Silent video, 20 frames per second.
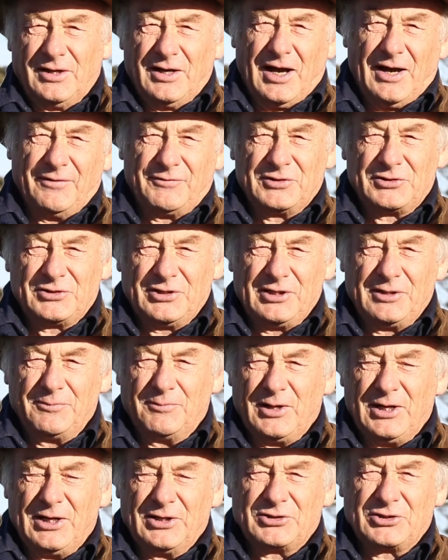After seeing
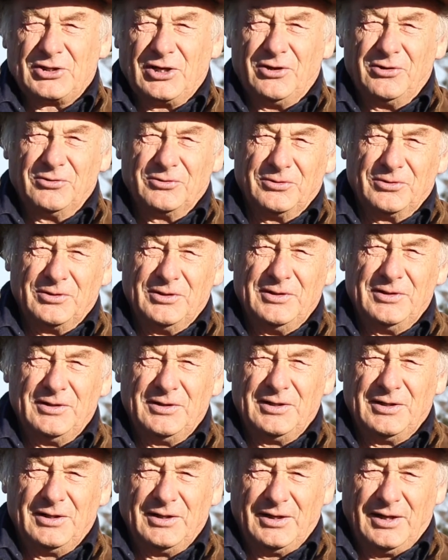bare, scald
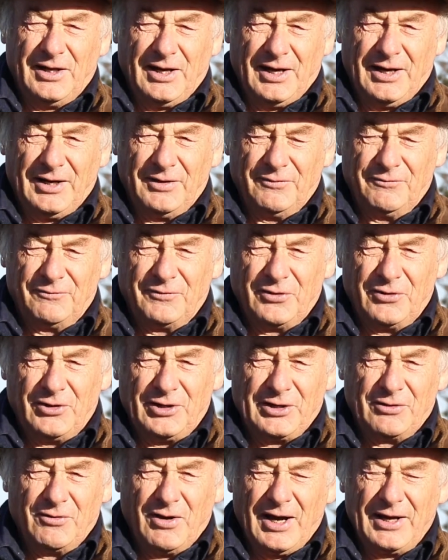and very
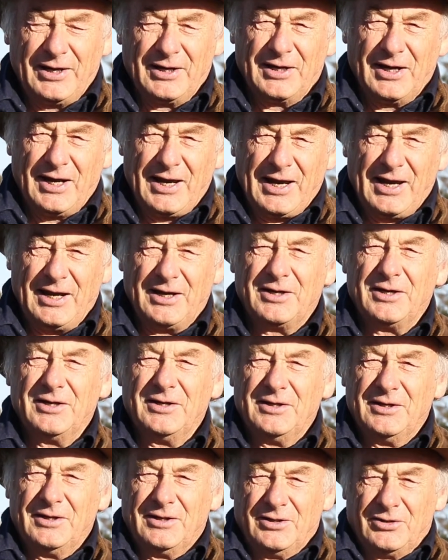degraded
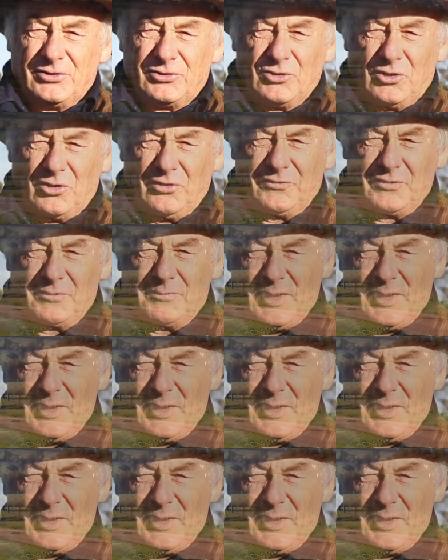land, driving